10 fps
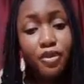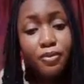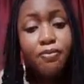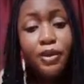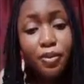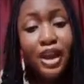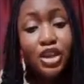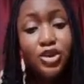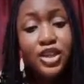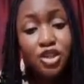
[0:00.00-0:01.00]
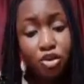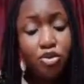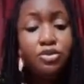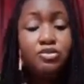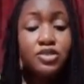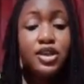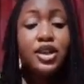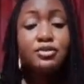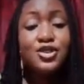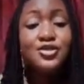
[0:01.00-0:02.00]
people are actually
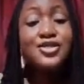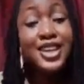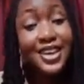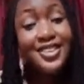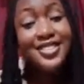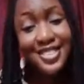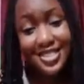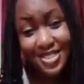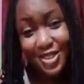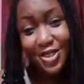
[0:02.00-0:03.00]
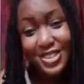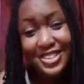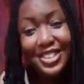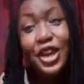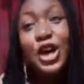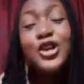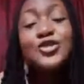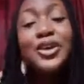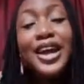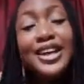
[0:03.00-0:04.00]
taking this seriously.
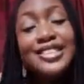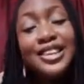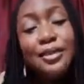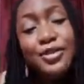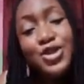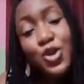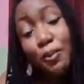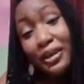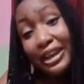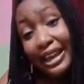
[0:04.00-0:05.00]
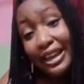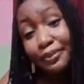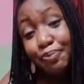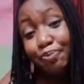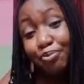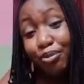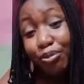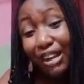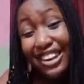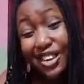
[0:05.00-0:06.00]
So guys, let me stop here.
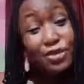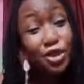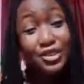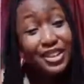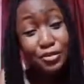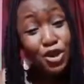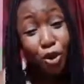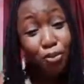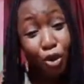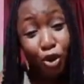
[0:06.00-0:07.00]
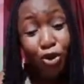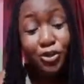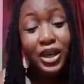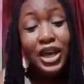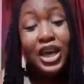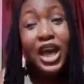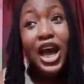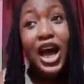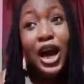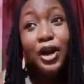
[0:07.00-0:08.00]
Let me not bore you.
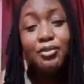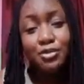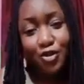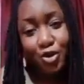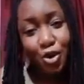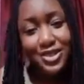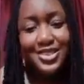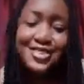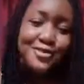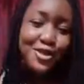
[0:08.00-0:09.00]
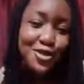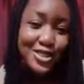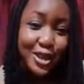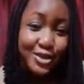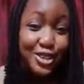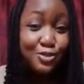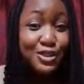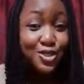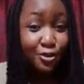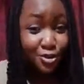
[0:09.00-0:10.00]
Of course, the first thing I'll say is
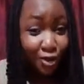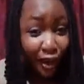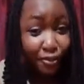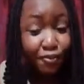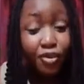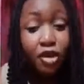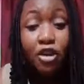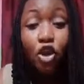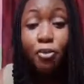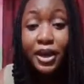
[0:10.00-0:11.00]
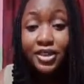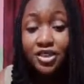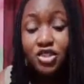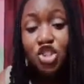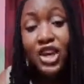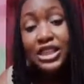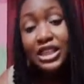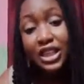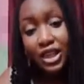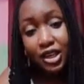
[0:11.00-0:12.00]
please subscribe, recommend it, share the link,